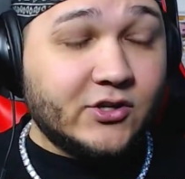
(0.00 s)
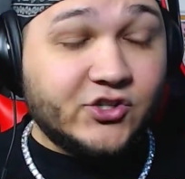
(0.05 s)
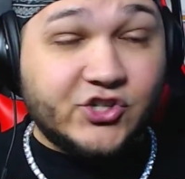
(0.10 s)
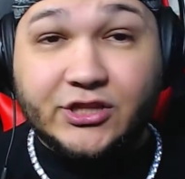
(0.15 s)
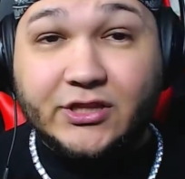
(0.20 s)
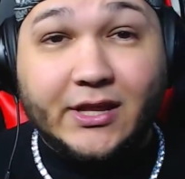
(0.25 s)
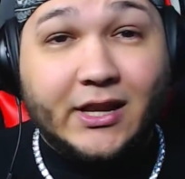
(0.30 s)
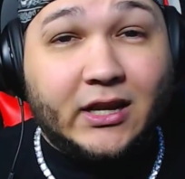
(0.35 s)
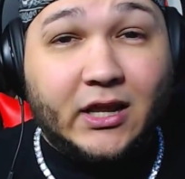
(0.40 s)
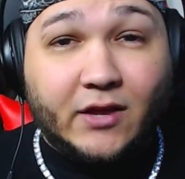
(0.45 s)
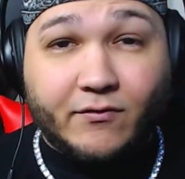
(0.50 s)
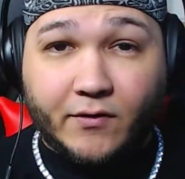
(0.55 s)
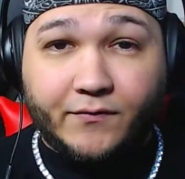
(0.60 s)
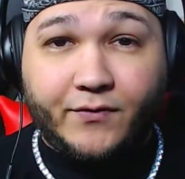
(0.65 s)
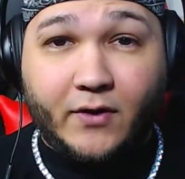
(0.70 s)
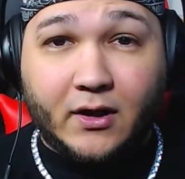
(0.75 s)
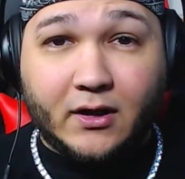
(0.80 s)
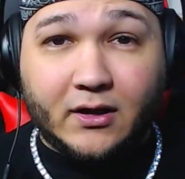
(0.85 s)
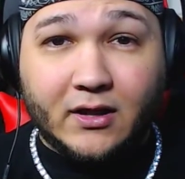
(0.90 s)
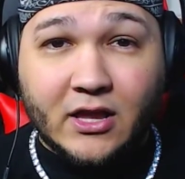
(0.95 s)
She didn't give a
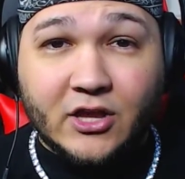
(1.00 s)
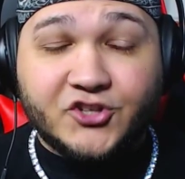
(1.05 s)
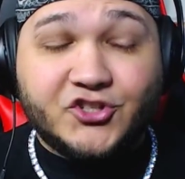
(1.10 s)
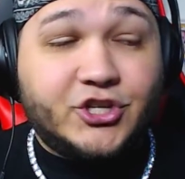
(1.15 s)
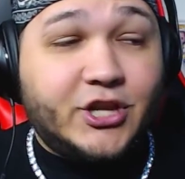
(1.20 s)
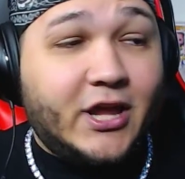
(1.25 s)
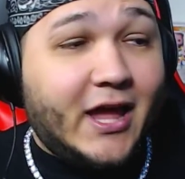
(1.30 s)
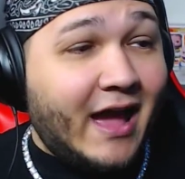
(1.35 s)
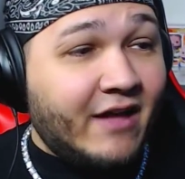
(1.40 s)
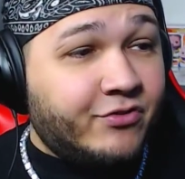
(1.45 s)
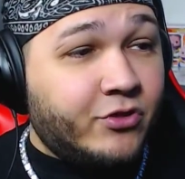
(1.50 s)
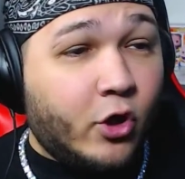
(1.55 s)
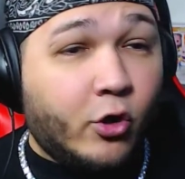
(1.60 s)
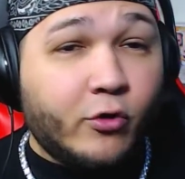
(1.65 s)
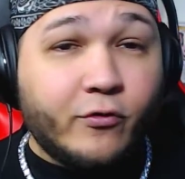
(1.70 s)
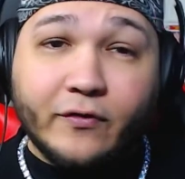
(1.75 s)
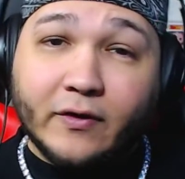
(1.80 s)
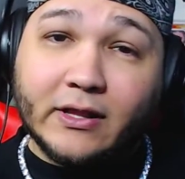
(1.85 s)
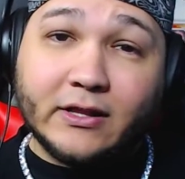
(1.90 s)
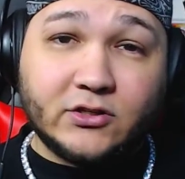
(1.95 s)
fuck. She had
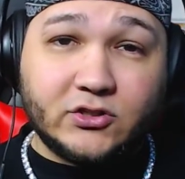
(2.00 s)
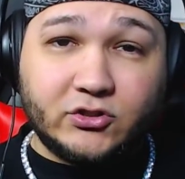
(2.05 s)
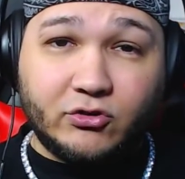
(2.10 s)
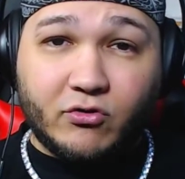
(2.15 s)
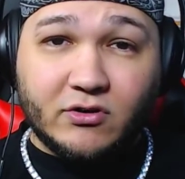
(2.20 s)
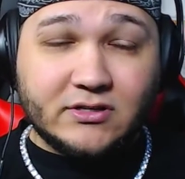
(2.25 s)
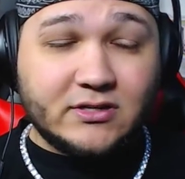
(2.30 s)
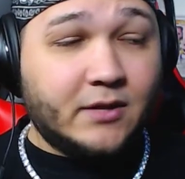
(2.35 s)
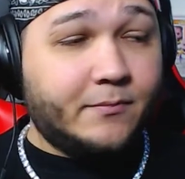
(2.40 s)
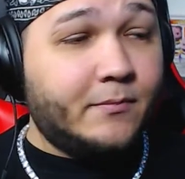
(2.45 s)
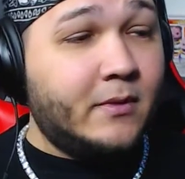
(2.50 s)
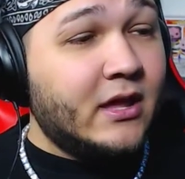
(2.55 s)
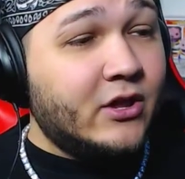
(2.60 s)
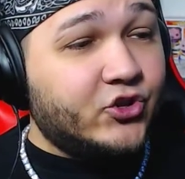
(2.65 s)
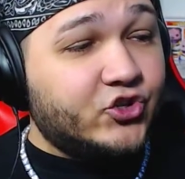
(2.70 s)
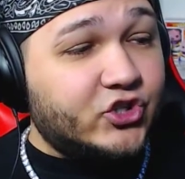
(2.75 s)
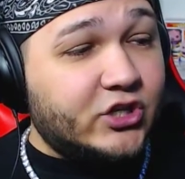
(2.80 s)
no feelings towards him.